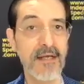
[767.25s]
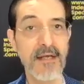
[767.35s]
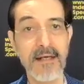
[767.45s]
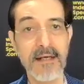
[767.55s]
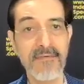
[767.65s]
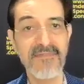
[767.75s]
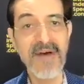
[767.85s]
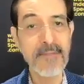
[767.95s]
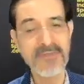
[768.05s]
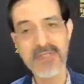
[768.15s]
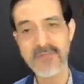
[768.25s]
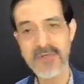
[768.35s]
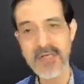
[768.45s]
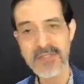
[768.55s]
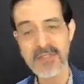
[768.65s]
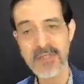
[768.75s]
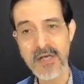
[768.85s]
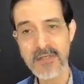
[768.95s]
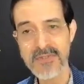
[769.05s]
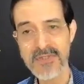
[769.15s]
5% reduction in
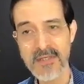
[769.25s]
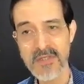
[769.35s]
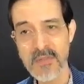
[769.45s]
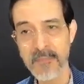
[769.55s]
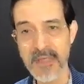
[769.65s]
auto sales,